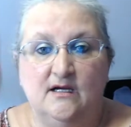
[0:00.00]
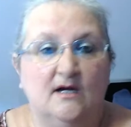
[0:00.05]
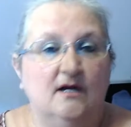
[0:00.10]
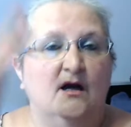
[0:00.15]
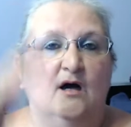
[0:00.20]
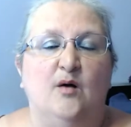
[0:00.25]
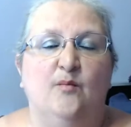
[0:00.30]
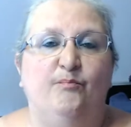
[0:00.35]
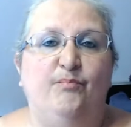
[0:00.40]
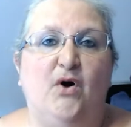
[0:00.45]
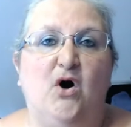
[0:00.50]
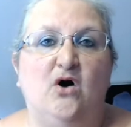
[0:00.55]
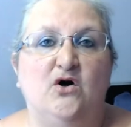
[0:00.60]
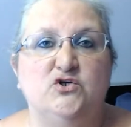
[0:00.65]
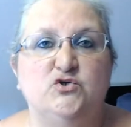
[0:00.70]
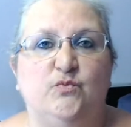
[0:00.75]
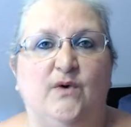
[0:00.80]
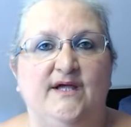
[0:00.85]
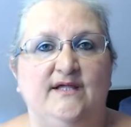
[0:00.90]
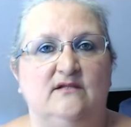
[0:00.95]

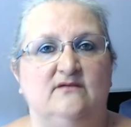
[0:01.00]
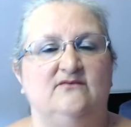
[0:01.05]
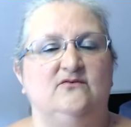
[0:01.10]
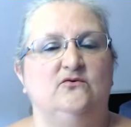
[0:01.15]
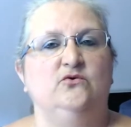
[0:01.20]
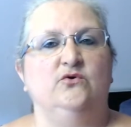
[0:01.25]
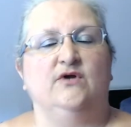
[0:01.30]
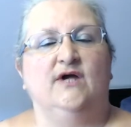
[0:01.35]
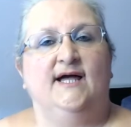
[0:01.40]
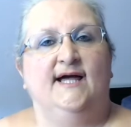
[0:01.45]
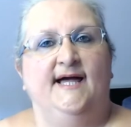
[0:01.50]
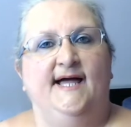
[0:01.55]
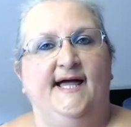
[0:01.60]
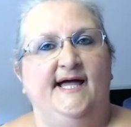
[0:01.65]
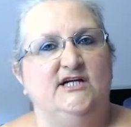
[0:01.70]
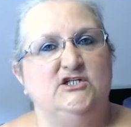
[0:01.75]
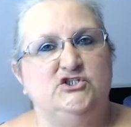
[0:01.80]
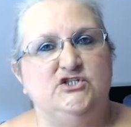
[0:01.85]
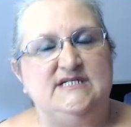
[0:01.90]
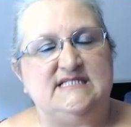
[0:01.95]
partway through. And
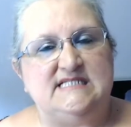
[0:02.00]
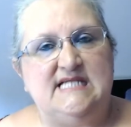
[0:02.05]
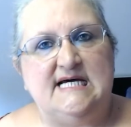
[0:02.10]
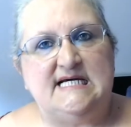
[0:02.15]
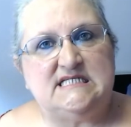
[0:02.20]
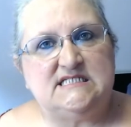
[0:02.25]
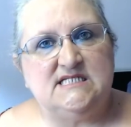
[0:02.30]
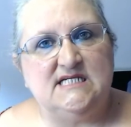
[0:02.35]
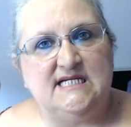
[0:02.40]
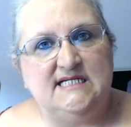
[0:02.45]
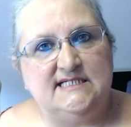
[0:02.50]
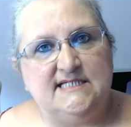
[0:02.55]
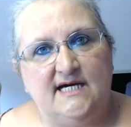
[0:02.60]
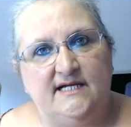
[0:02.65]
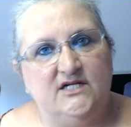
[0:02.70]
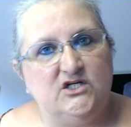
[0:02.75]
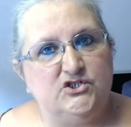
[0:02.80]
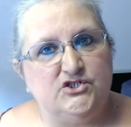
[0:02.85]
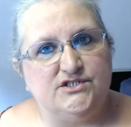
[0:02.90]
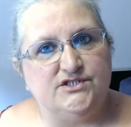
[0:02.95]
she's now sitting down
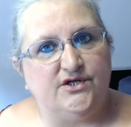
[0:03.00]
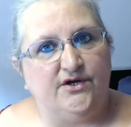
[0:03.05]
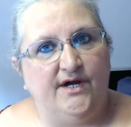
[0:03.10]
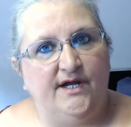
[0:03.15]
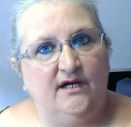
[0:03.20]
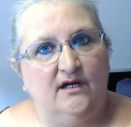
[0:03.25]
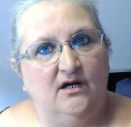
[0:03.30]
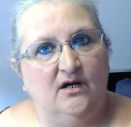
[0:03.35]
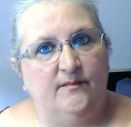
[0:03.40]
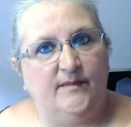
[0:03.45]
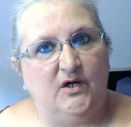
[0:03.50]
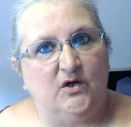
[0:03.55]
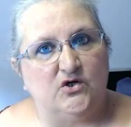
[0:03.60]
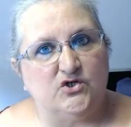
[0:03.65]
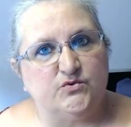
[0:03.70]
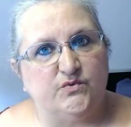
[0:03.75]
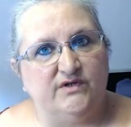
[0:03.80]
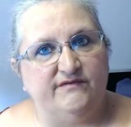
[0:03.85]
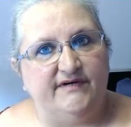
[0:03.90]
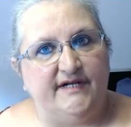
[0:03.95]
and she's going, oh my gosh,
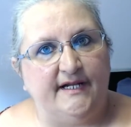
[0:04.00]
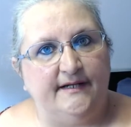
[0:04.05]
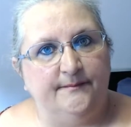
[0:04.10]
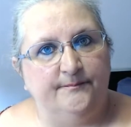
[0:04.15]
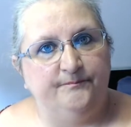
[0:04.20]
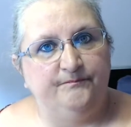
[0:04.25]
what have I done?